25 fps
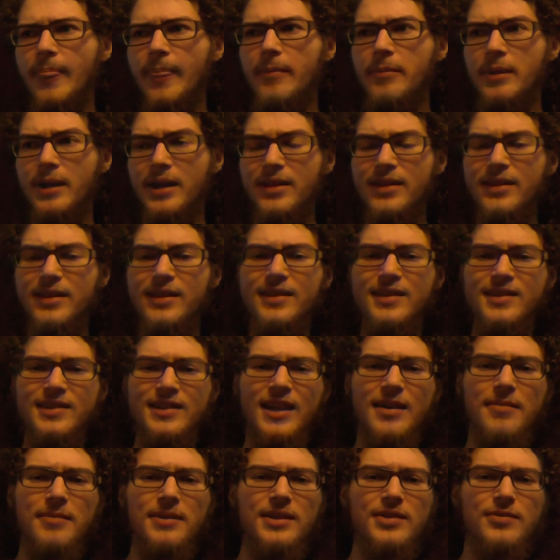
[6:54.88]
But I think that this
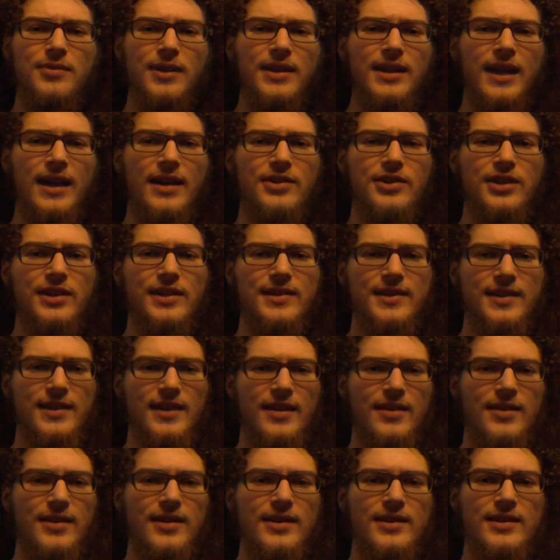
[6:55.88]
game needs red dot
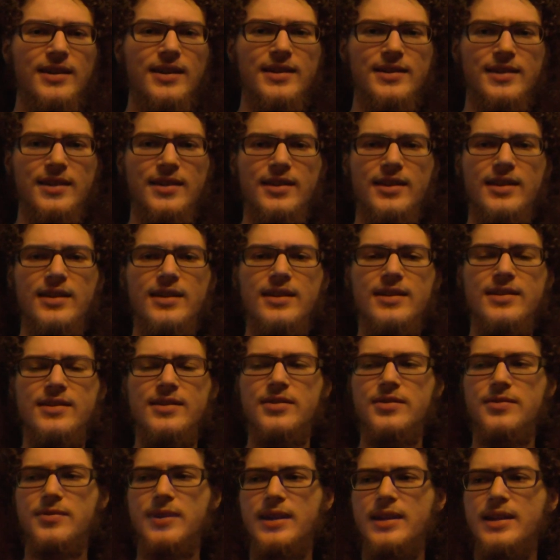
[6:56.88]
chasing. I think it does. I think it needs
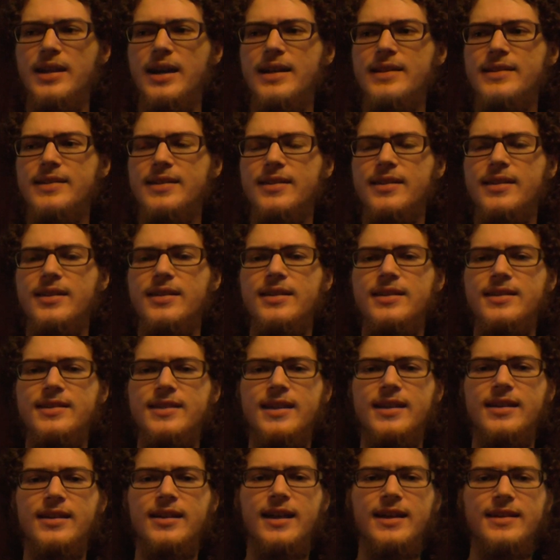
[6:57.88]
those red dots. I think it needs
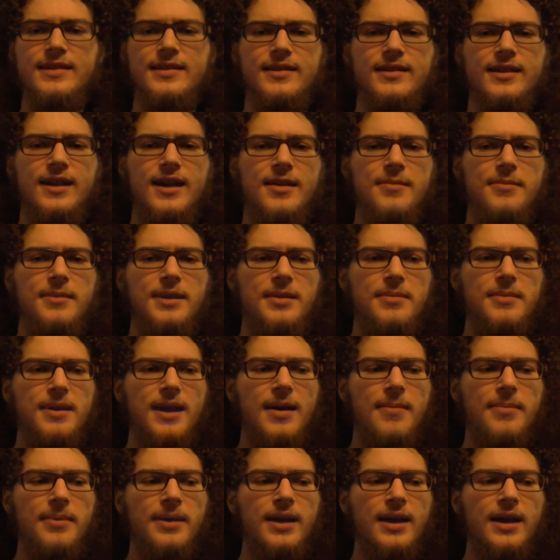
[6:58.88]
that classic COD
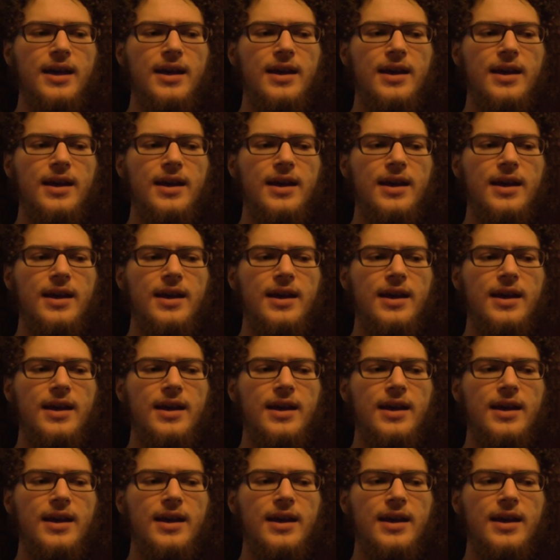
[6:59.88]
minimap,